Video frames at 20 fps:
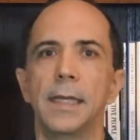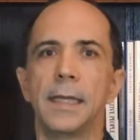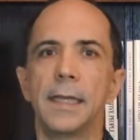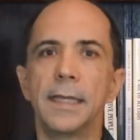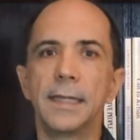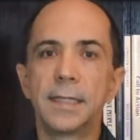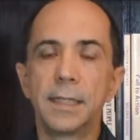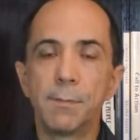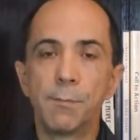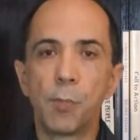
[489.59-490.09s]

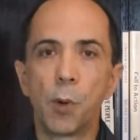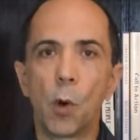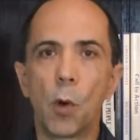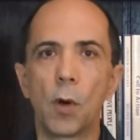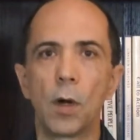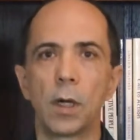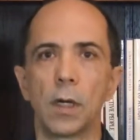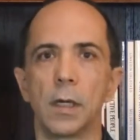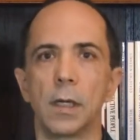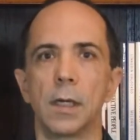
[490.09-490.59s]
is
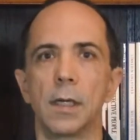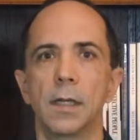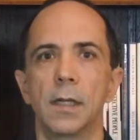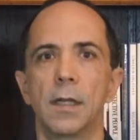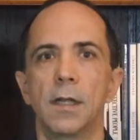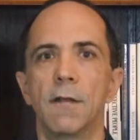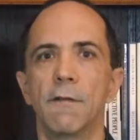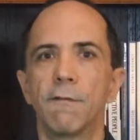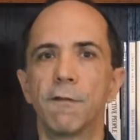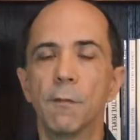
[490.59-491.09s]
important
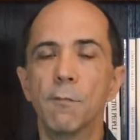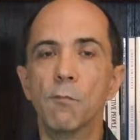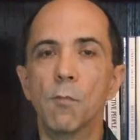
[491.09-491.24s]
for